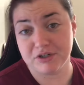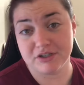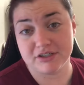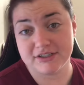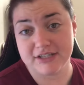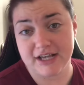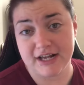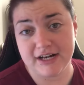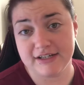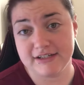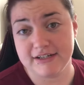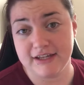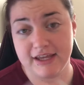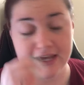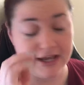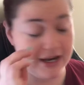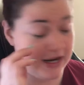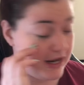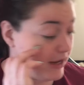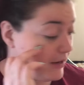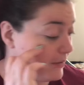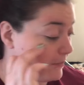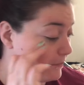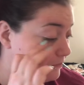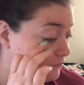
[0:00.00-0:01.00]
excited to get
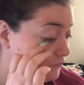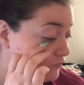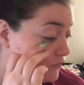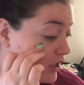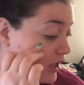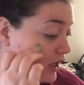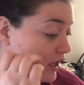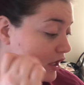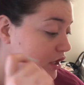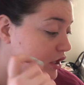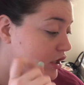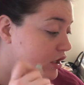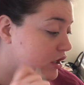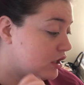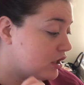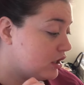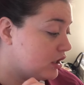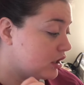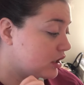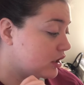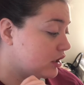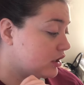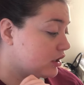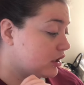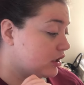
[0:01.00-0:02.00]
it.
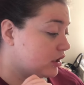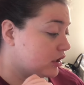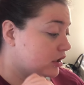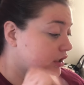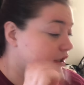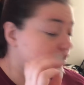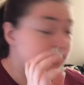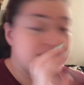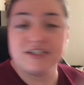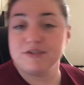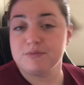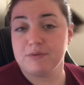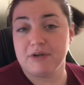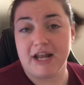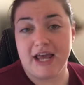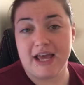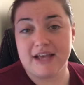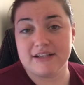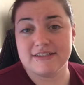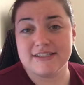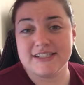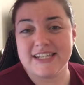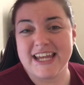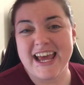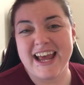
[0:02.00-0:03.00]
This one
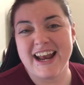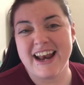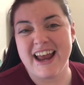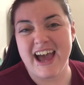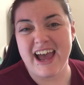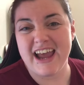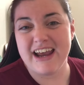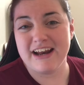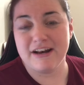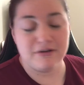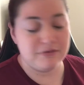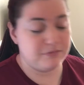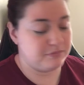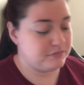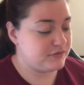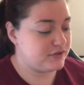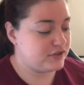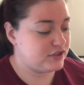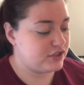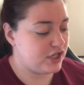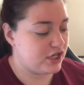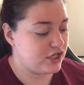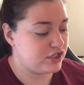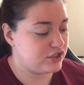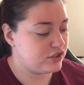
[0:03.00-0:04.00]
has 10
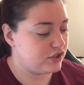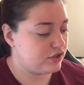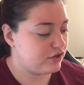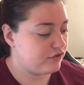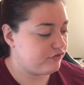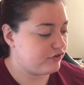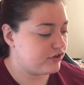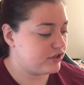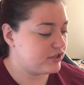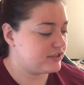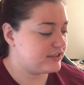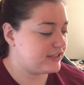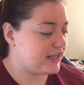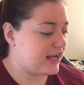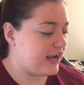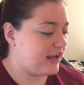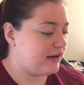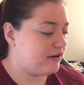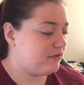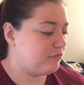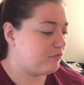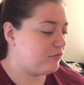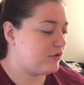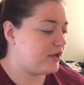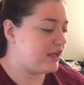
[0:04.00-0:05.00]
items. So the first
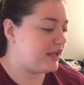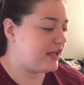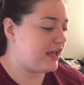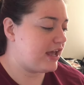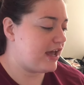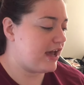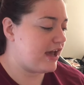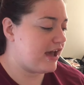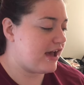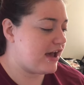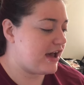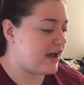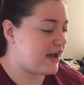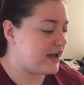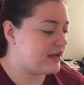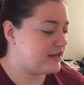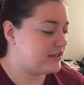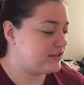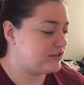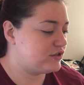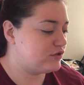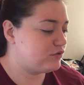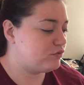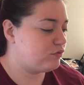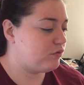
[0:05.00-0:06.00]
item we got
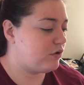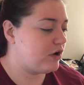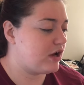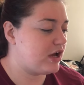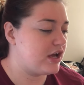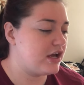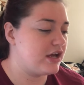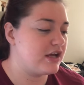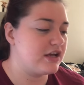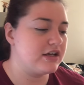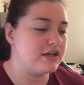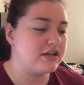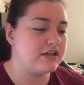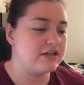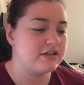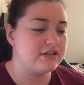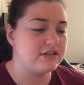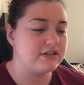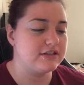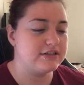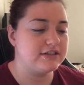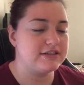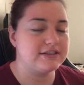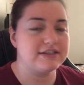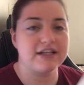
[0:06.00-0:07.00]

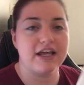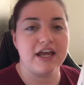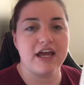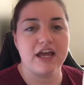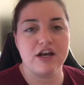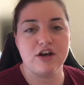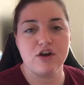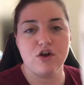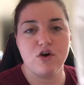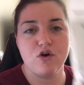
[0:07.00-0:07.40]
was an